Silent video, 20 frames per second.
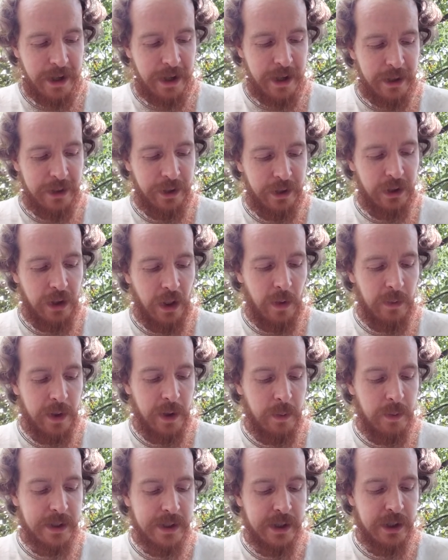The clothing
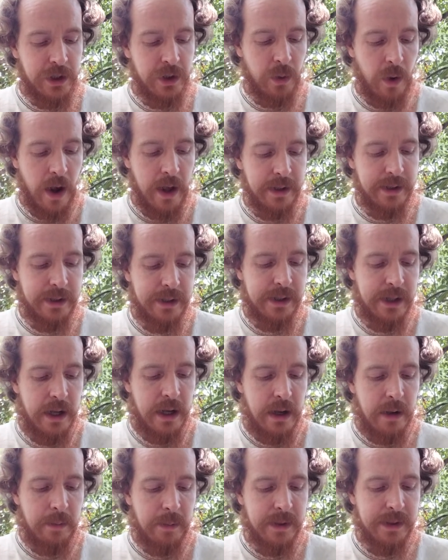was in shreds,
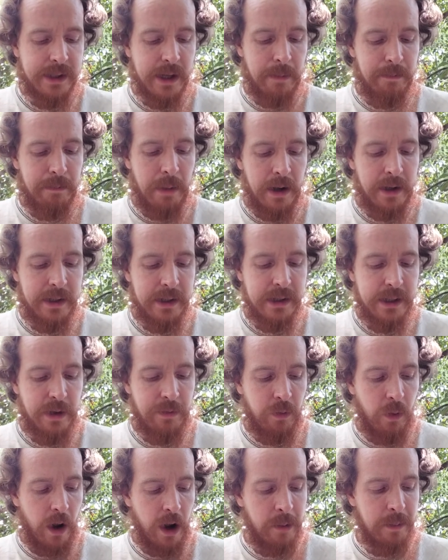but some buttons and
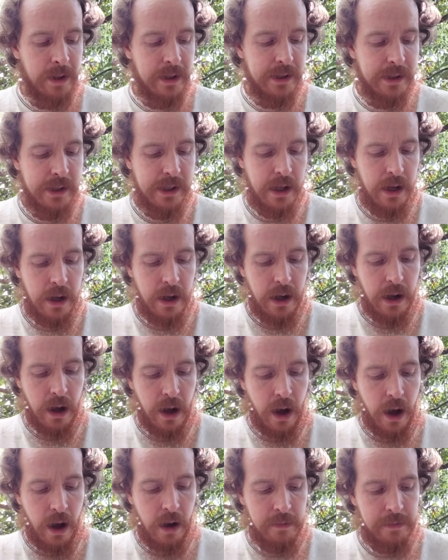fragments
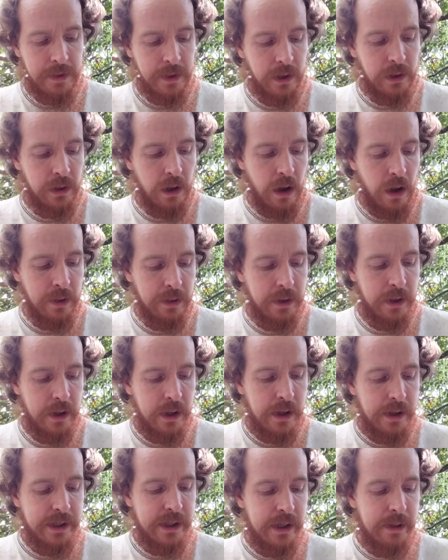of the cloth
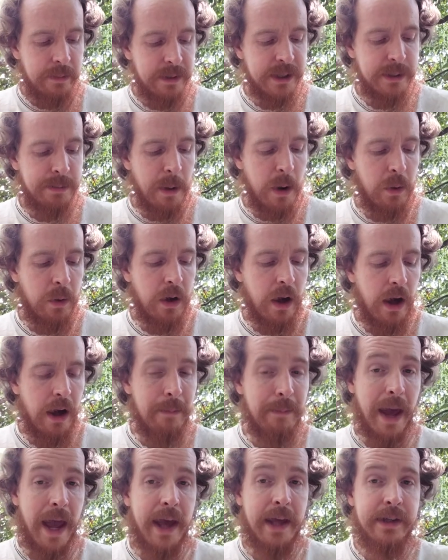bespoke a
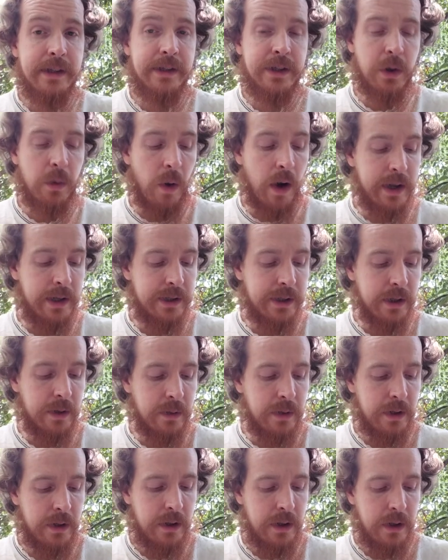man's gray suit.
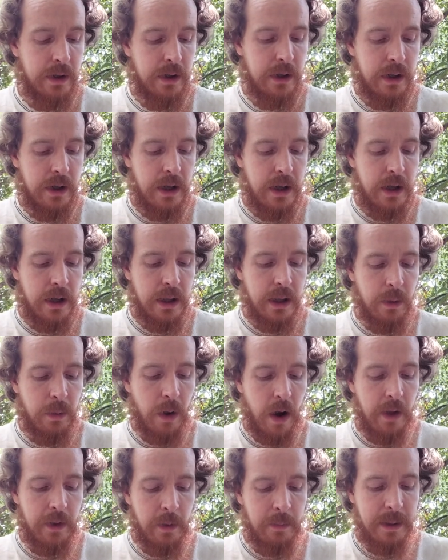There were
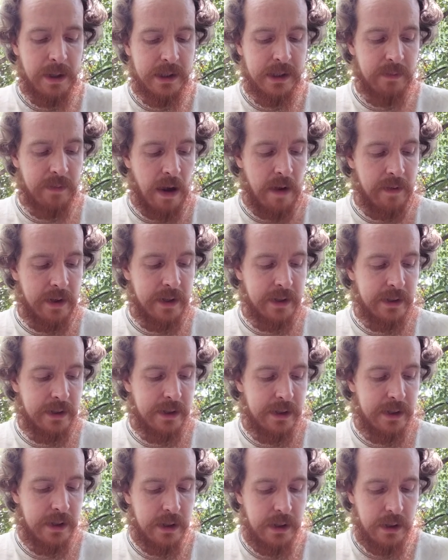other bits of
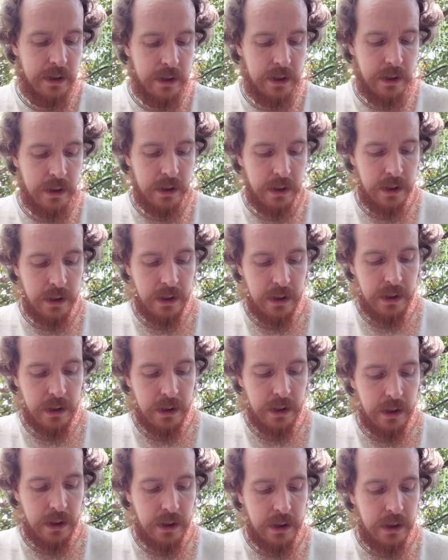evidence
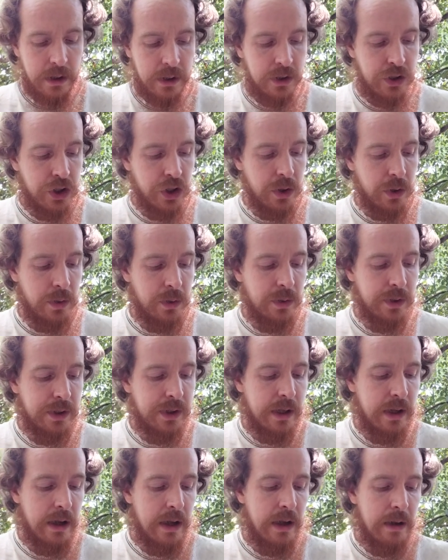shoes,
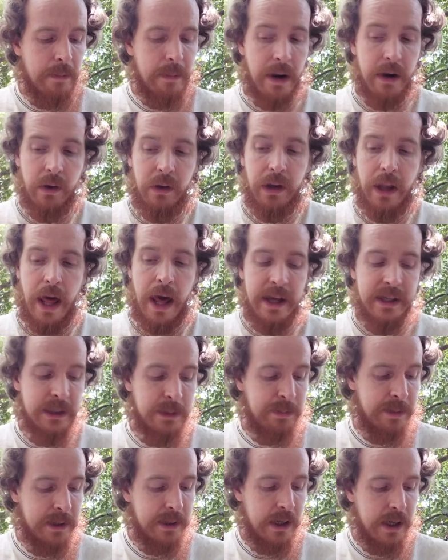metal
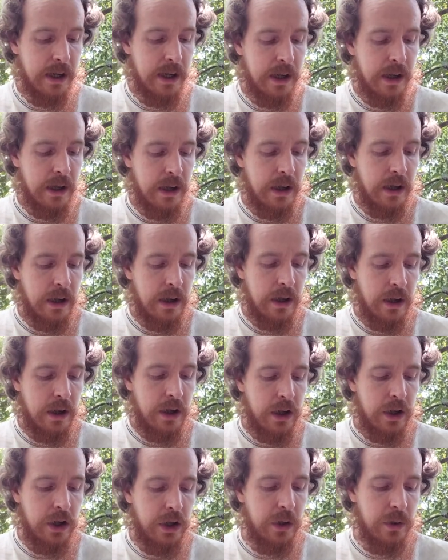clasps,
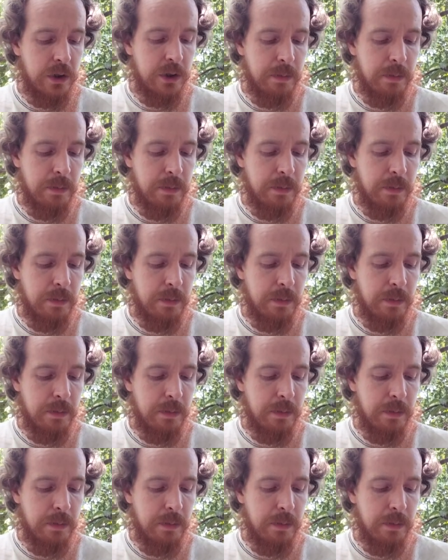huge